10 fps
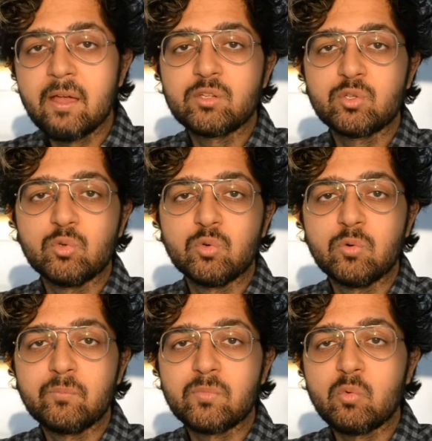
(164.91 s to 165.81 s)
to
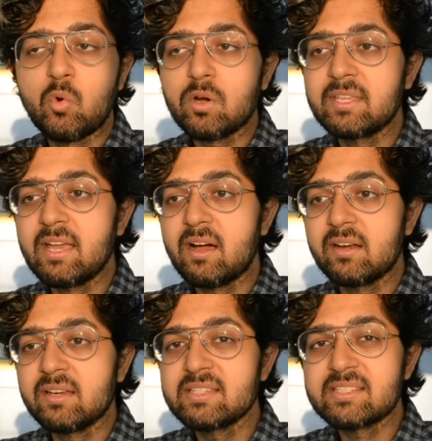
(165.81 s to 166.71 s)
what they
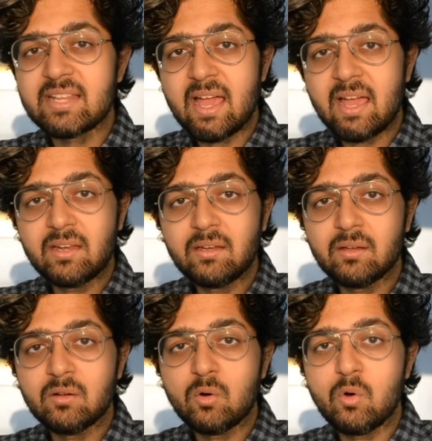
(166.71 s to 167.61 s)
understand
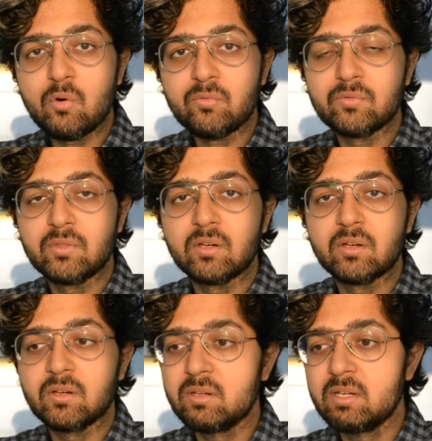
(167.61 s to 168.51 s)
of
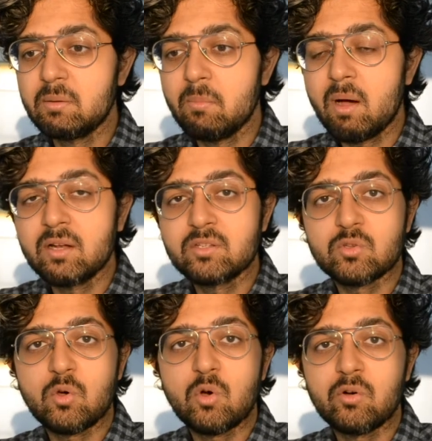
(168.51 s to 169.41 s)
the demands
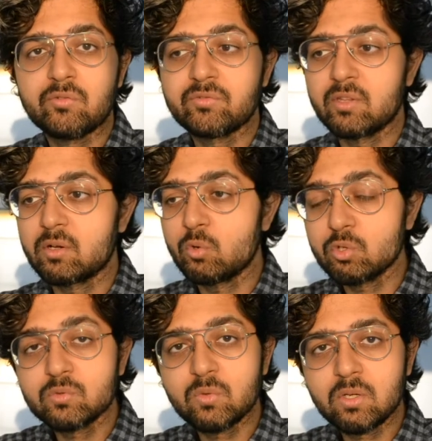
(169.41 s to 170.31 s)
of the
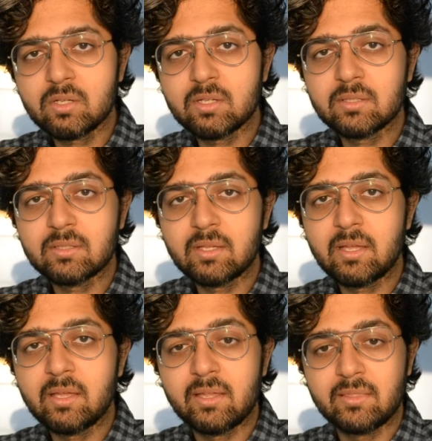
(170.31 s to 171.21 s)
coursework
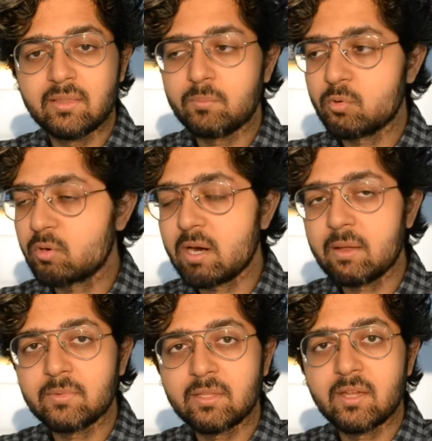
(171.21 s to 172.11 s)
in the
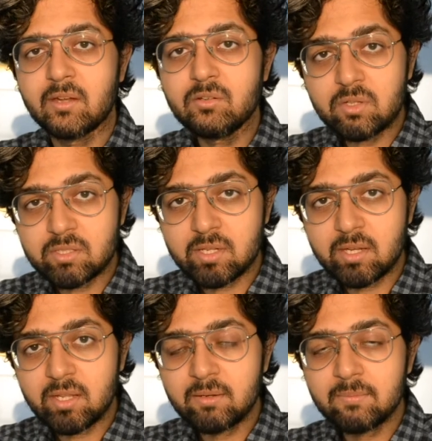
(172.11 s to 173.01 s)
program that they're interested
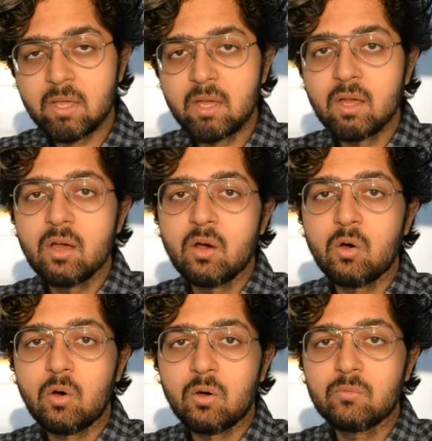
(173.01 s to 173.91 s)
in,
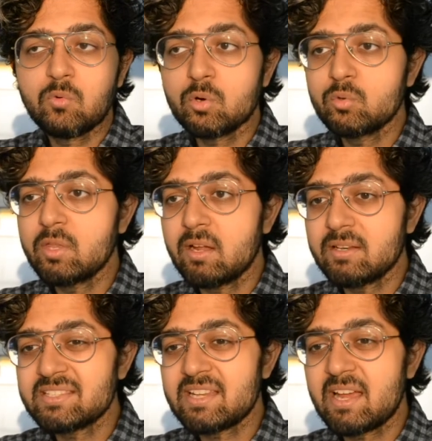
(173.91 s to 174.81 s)
or what do they
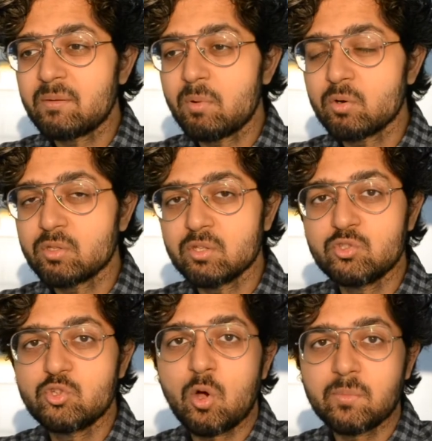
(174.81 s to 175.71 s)
understand about the
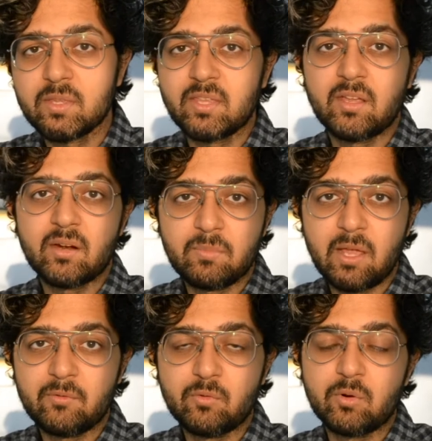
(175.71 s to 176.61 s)
job that they're
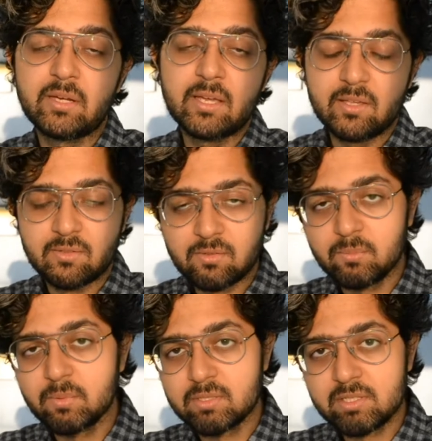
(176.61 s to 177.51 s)
applying for in case the
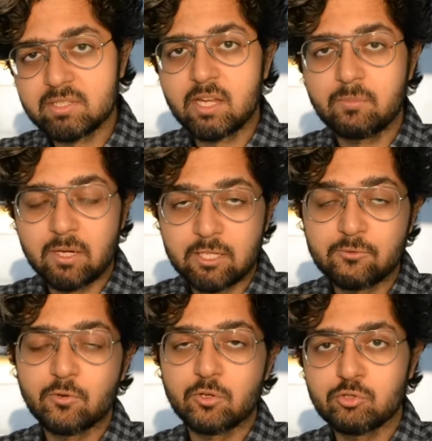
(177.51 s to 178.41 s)
personal statement is
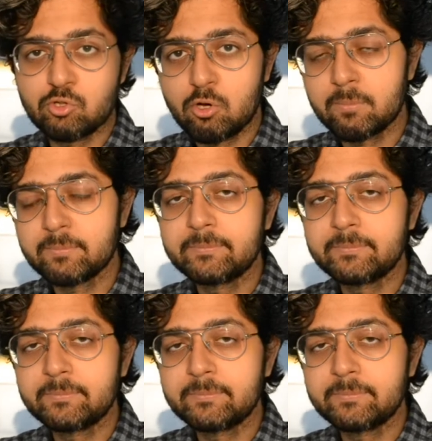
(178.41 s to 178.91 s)
for a job.